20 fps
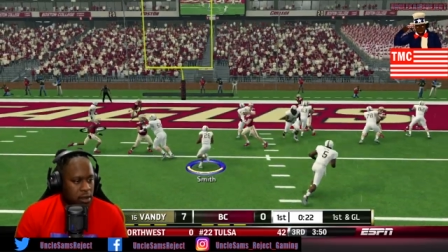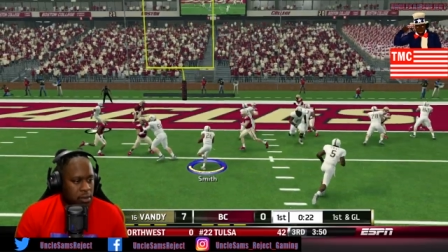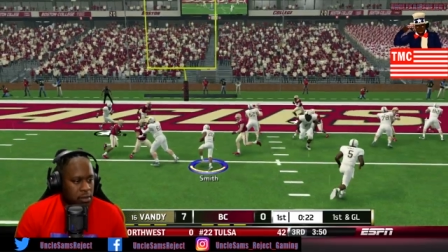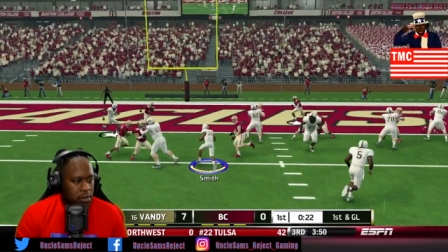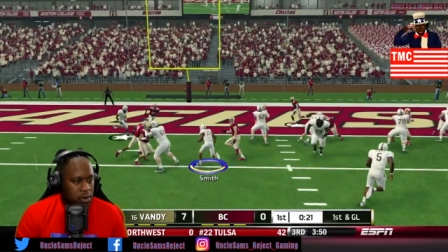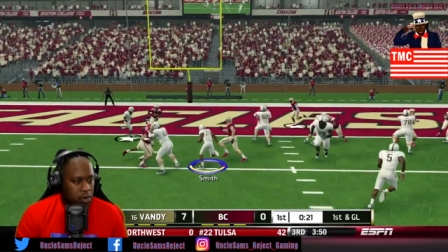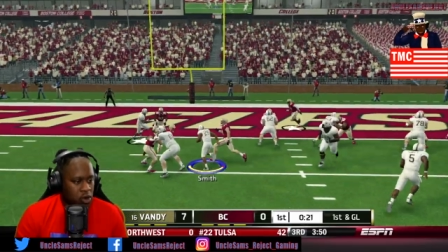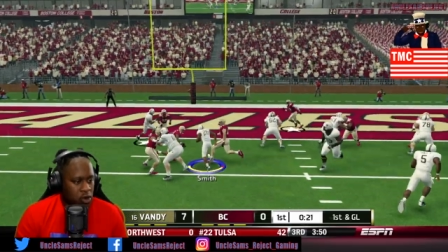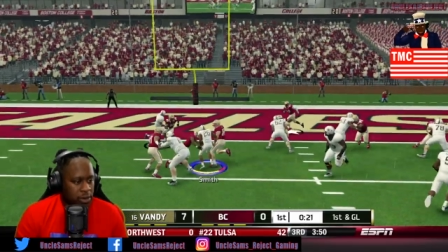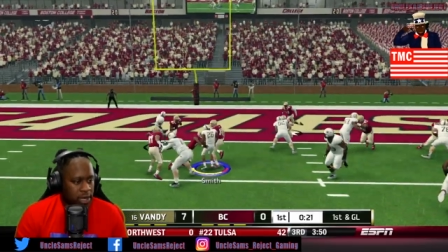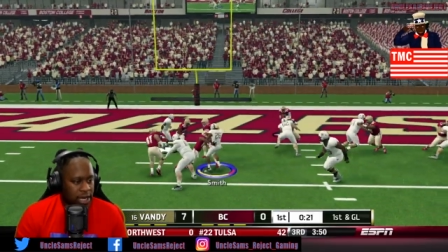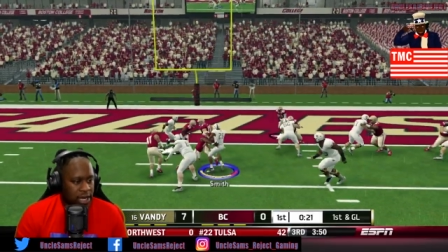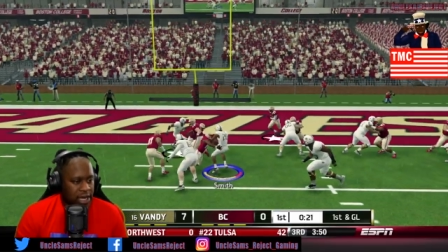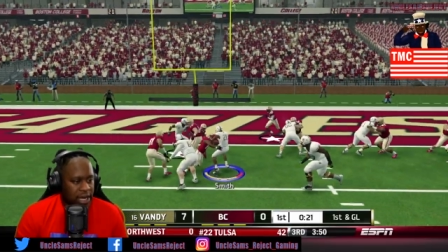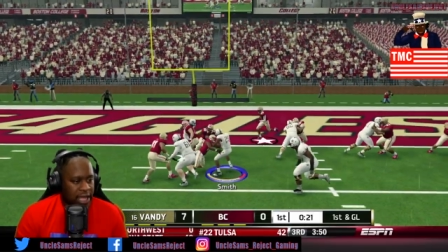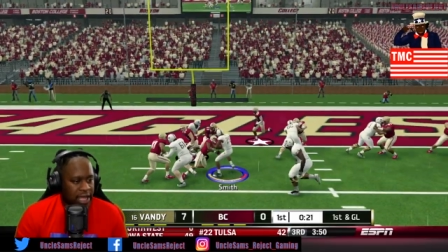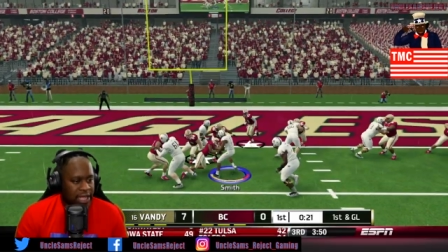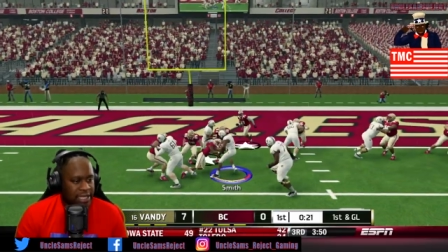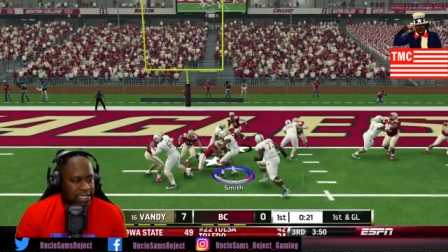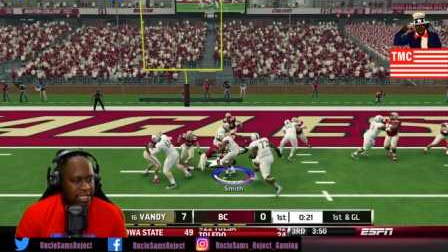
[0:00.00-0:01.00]
Boom, get in the
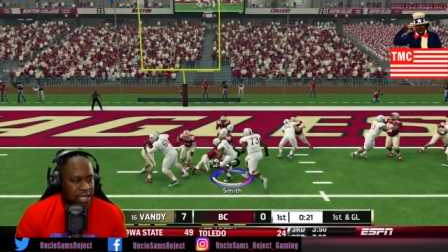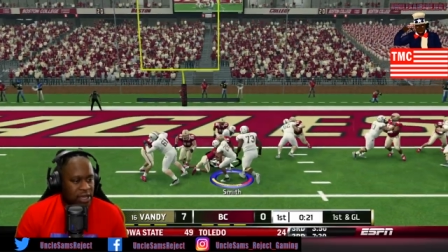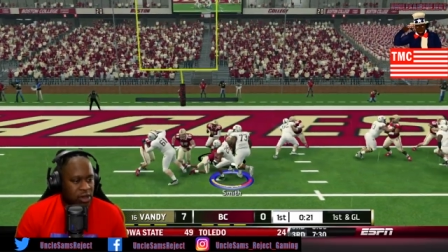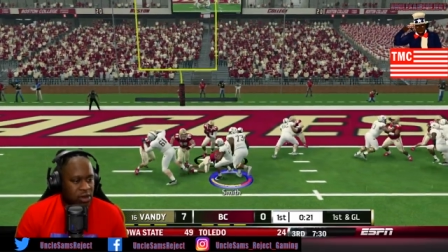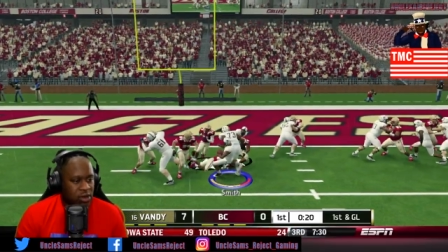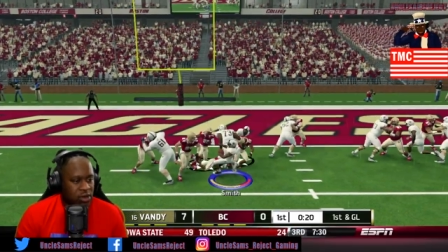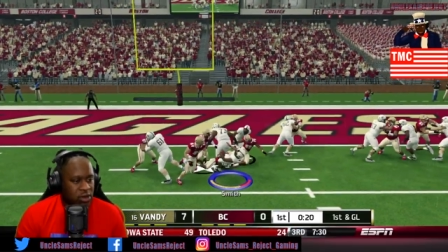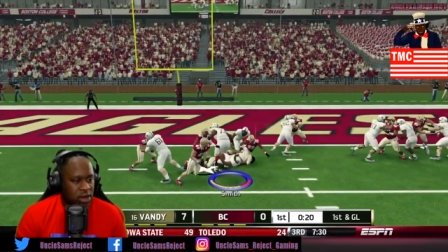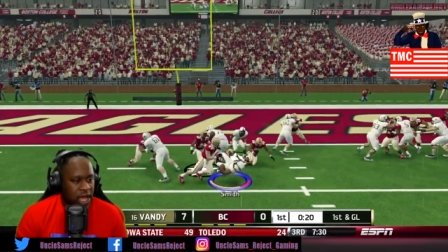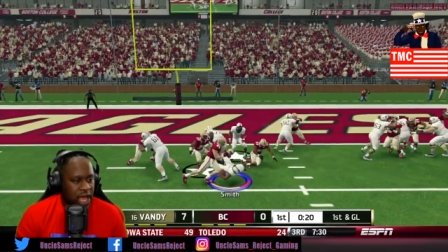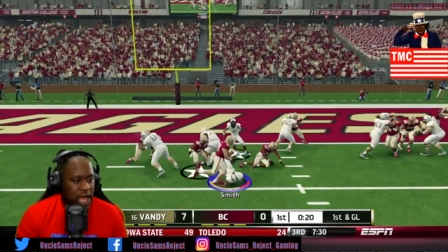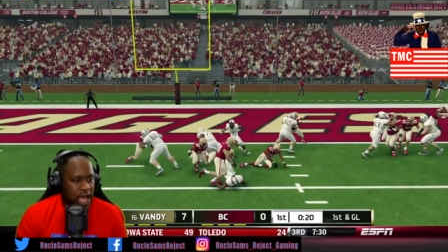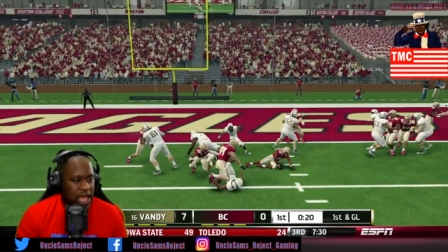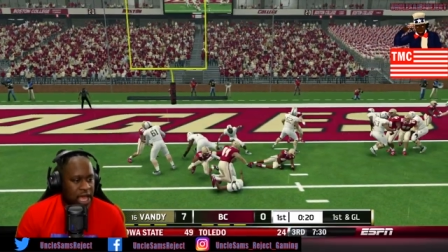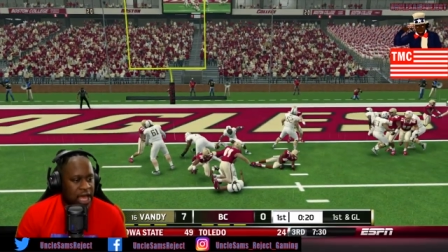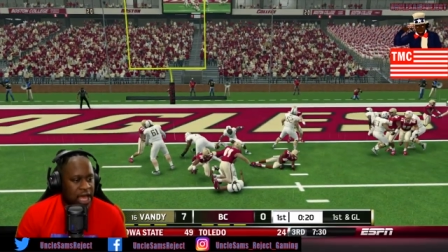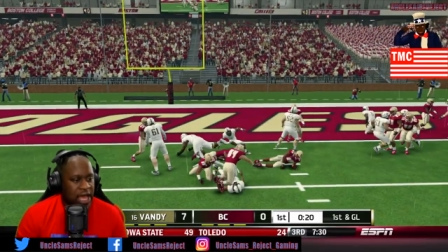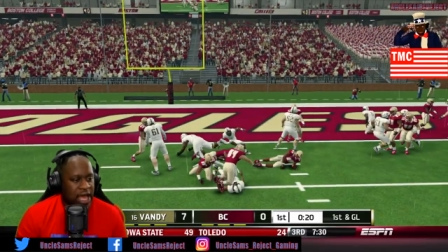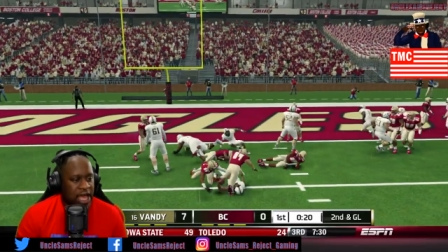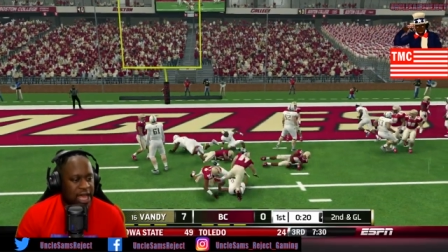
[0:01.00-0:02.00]
end zone. Ah, ah,
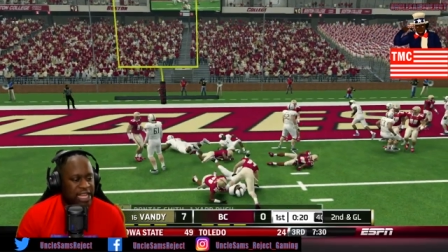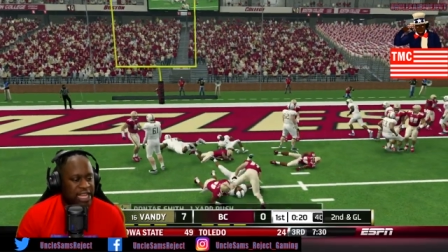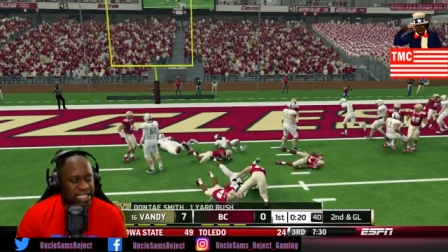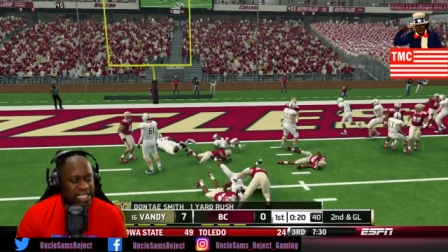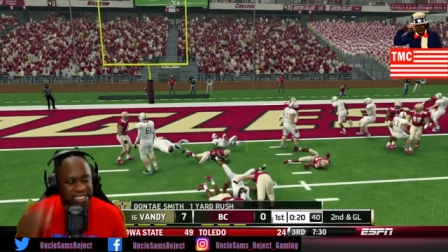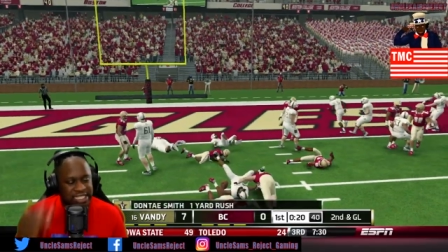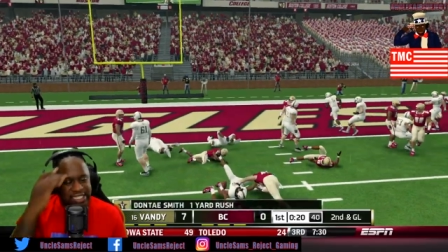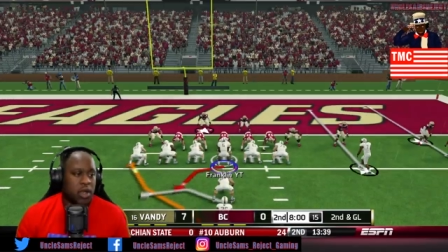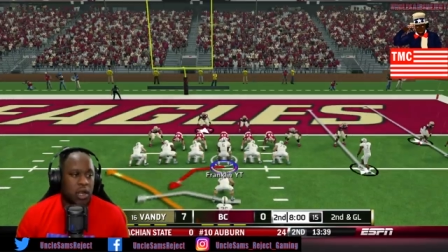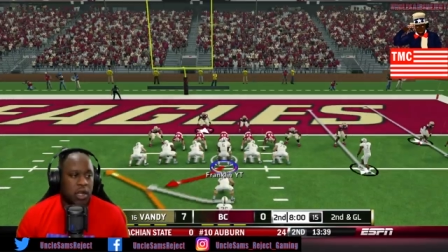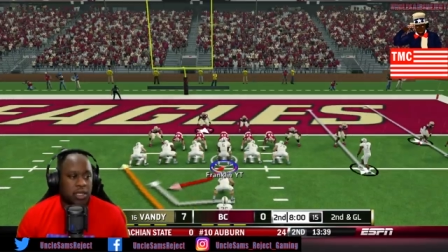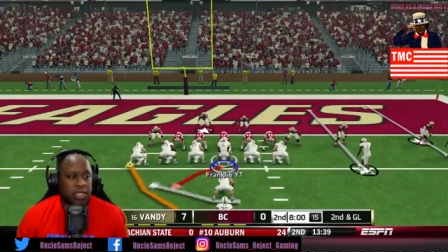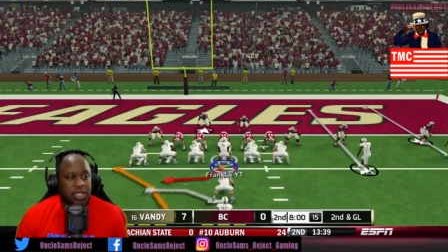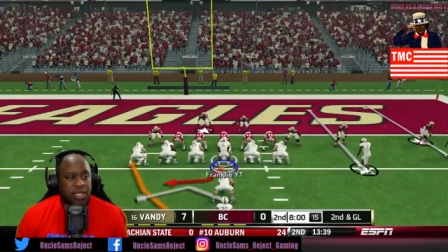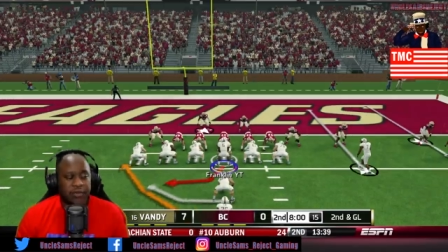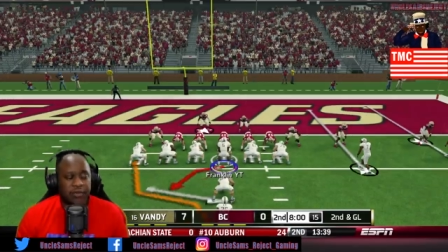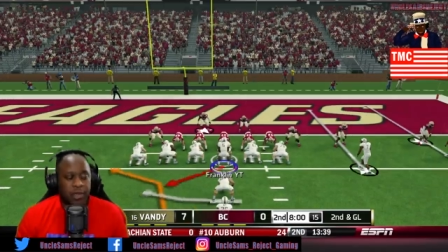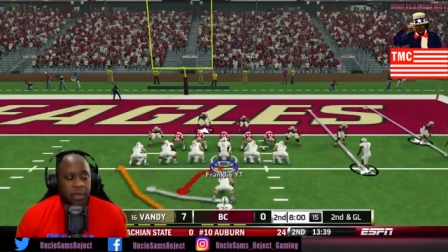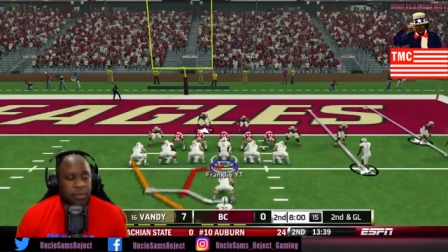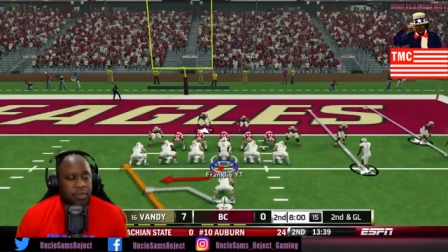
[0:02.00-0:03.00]
ah. all right, see
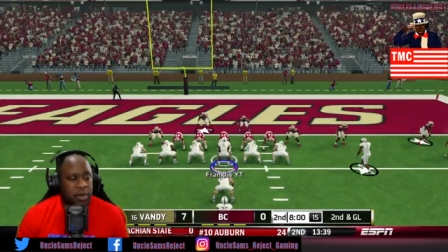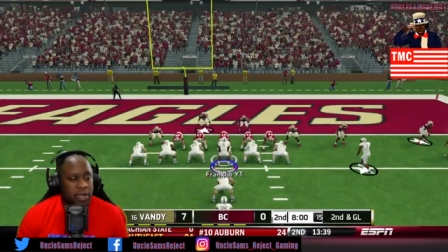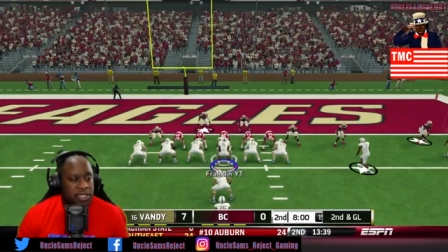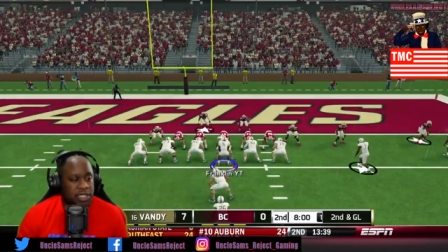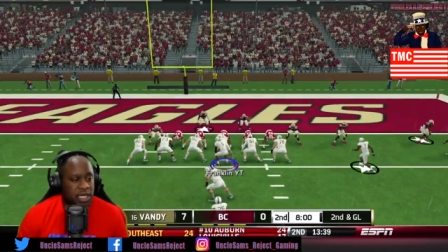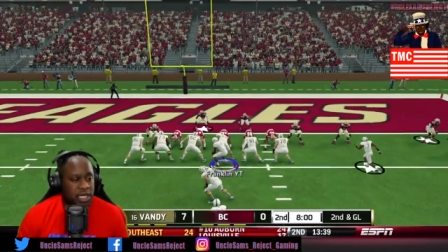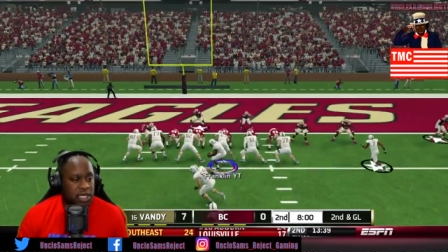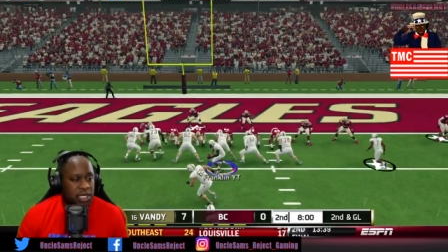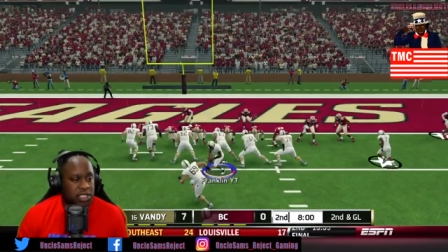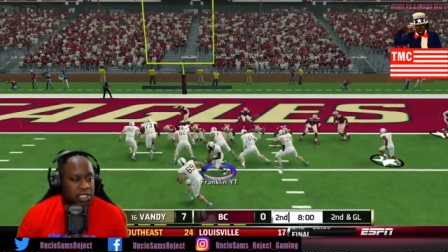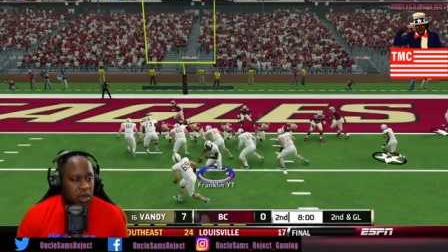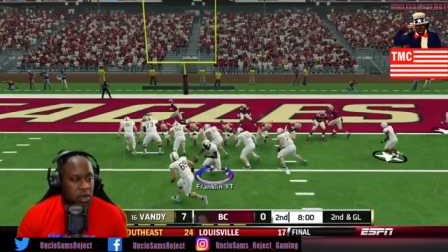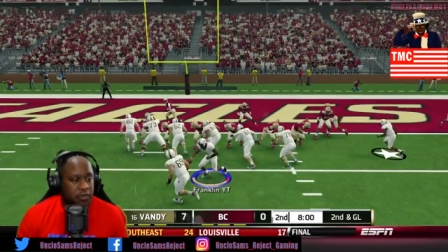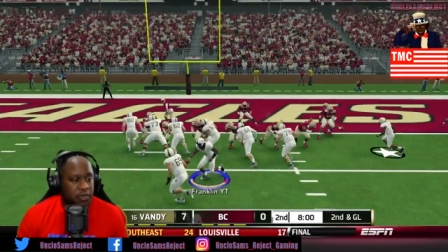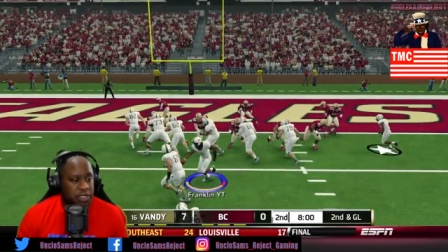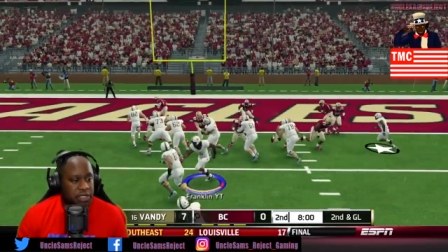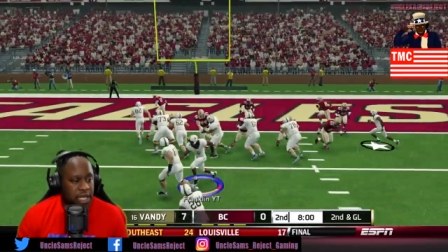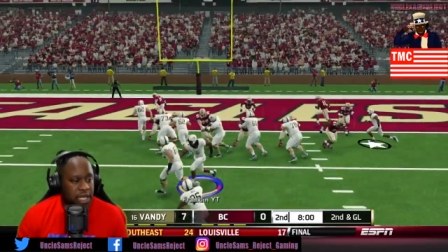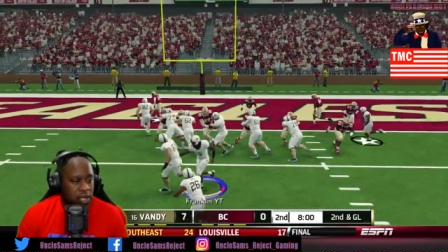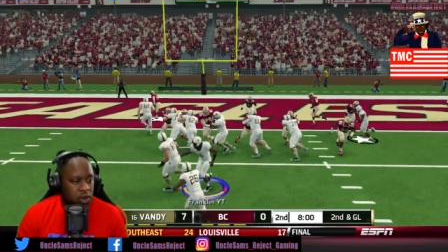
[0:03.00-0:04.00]
if we can punch in and start off the
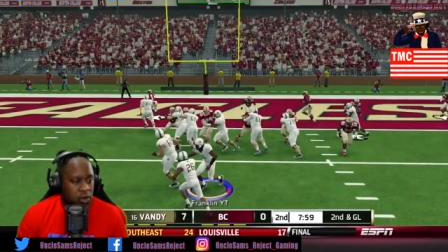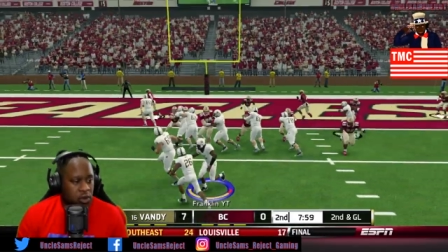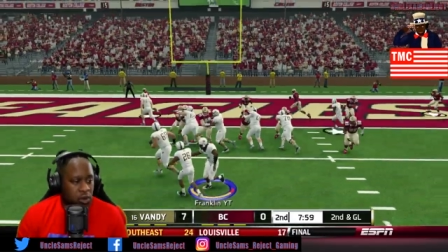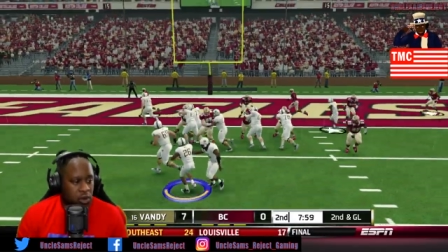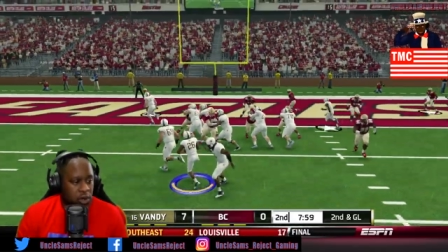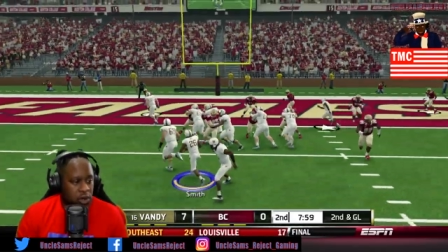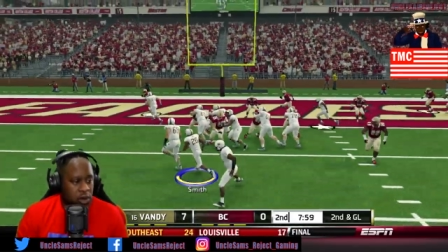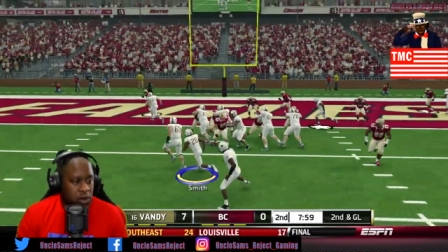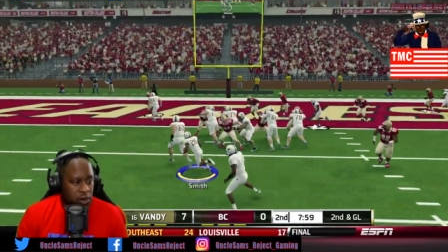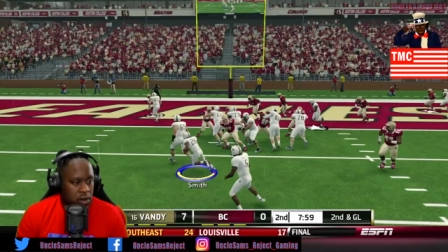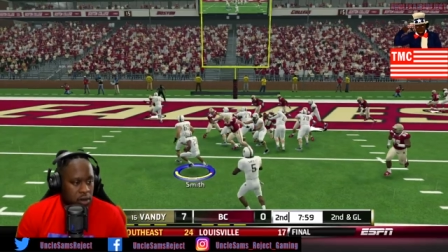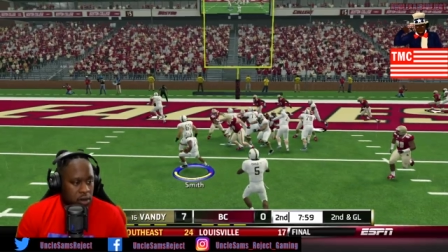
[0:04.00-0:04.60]
second quarter.